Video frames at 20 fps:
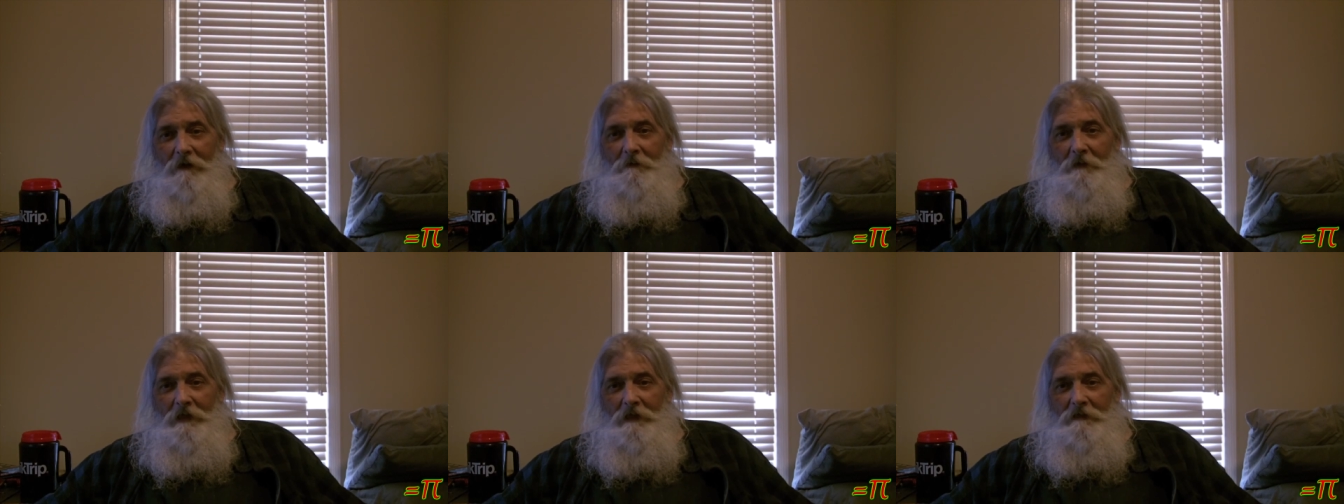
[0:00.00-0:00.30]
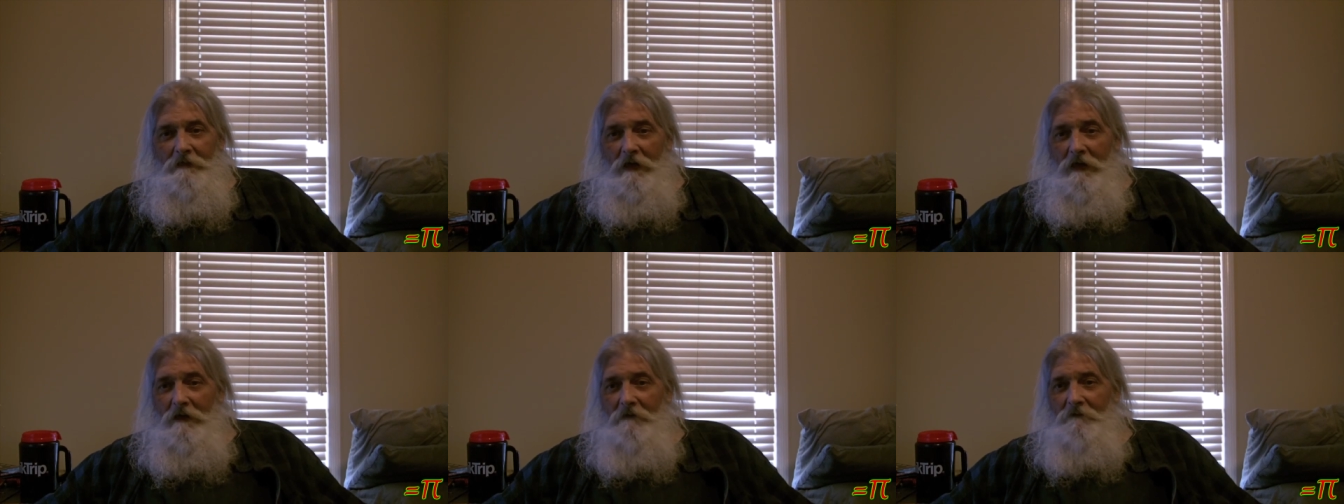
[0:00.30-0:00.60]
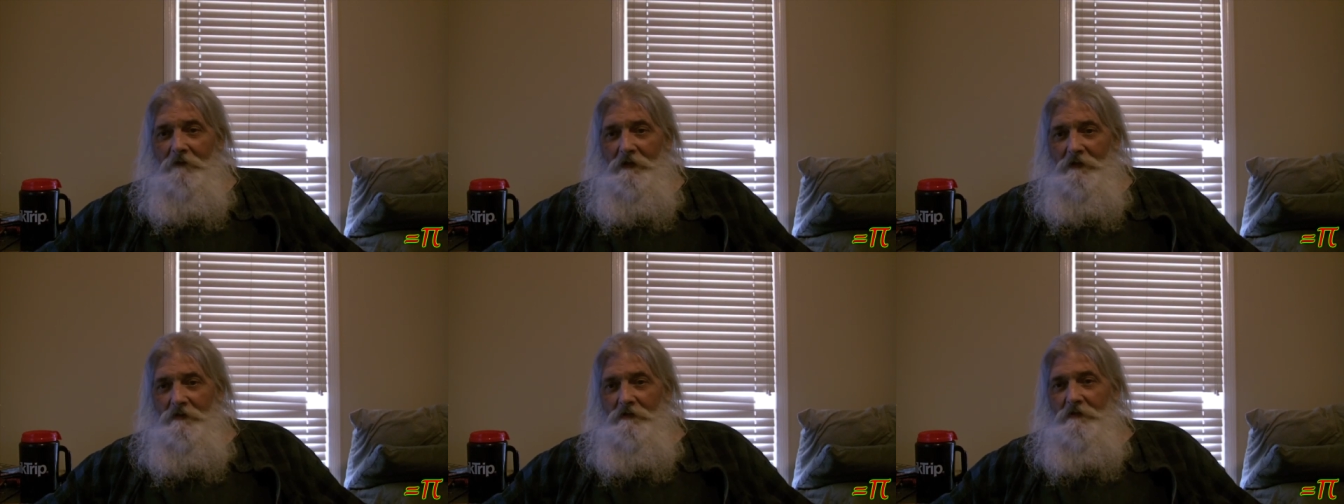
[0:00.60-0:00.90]
I mean,
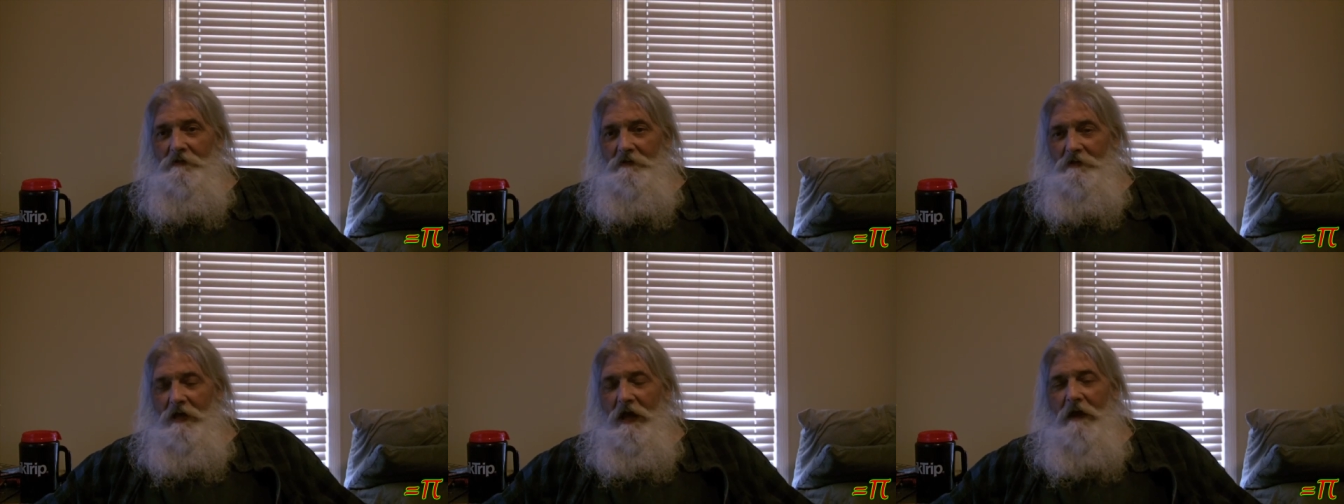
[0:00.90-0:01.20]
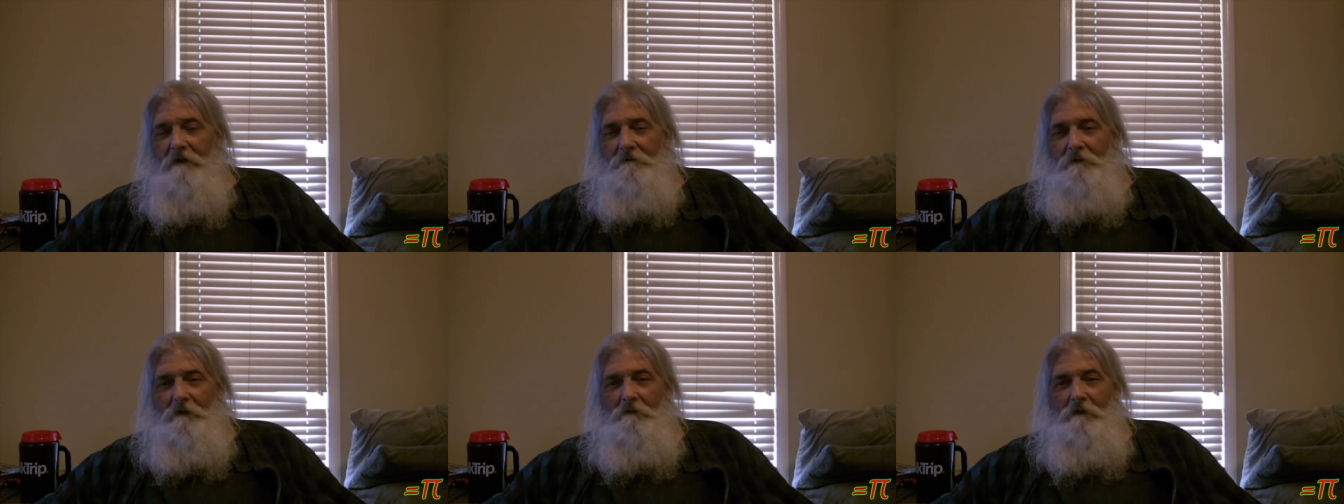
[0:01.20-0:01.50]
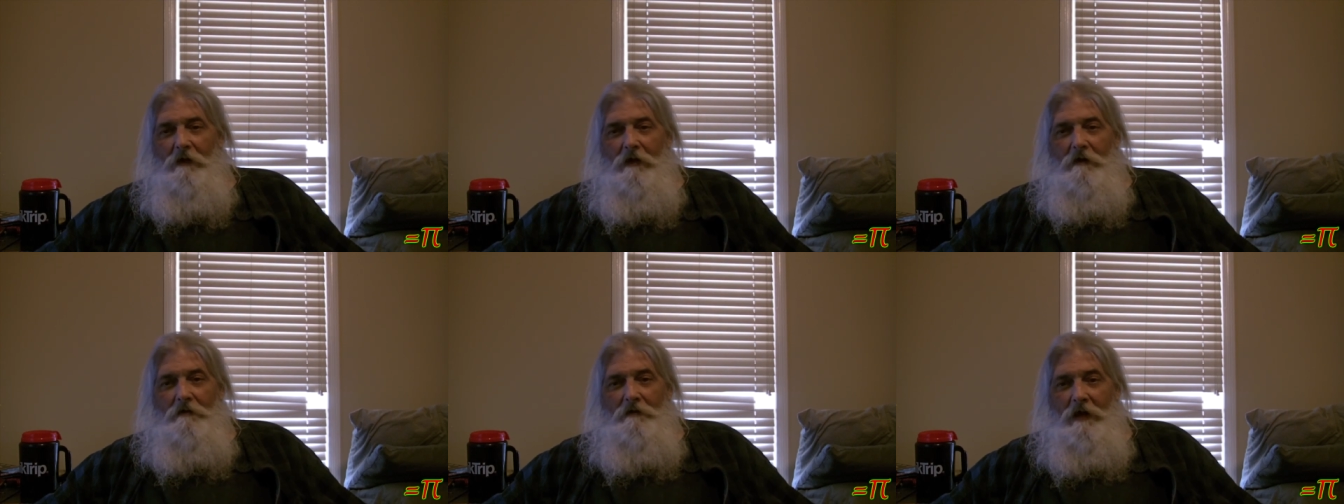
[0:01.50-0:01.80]
television is
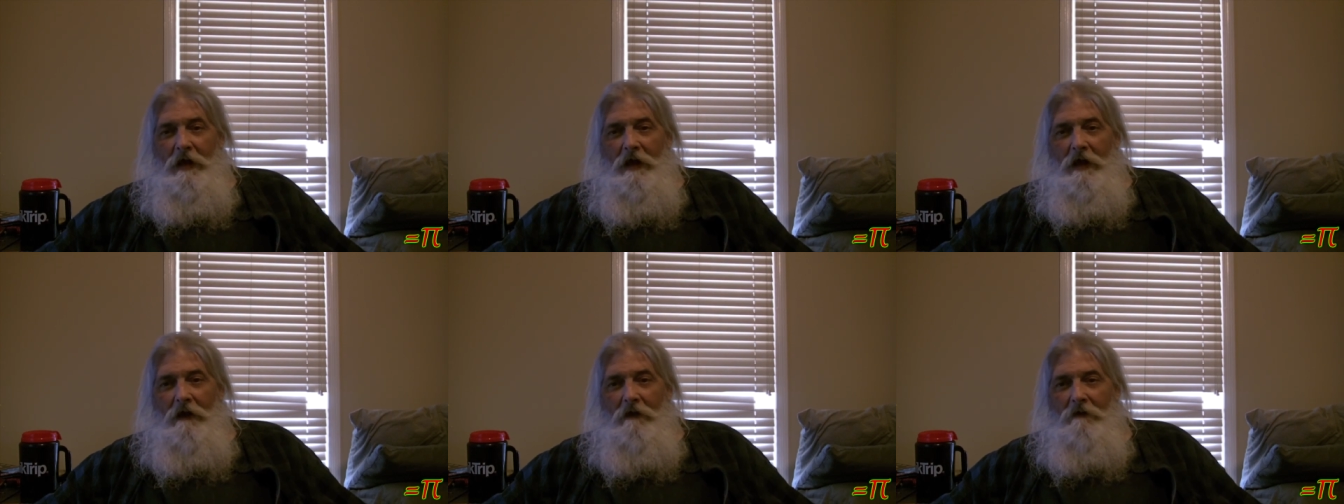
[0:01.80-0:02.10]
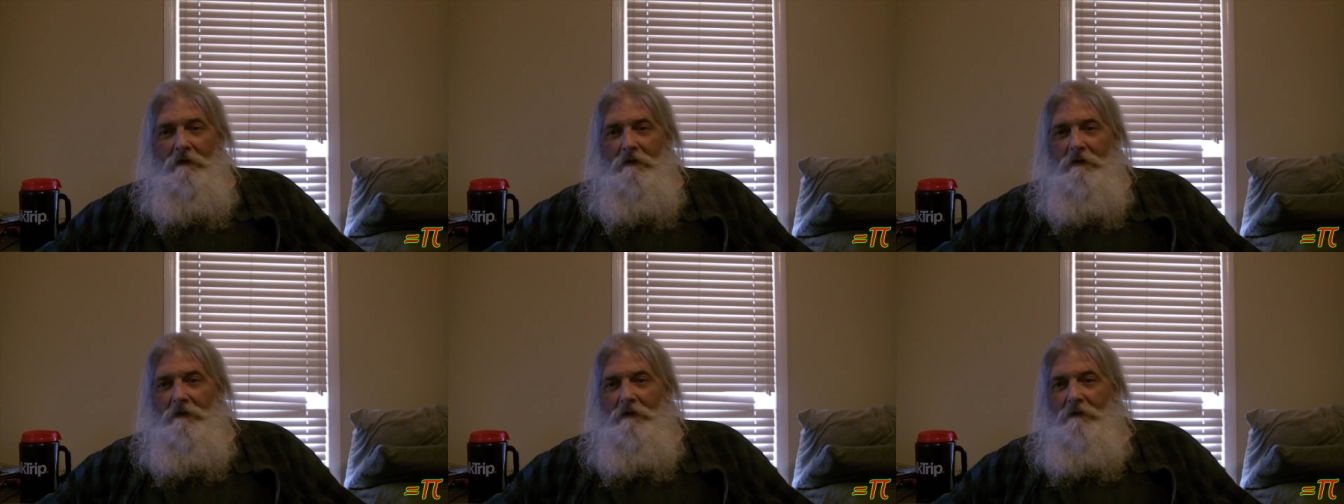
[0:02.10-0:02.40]
everywhere now,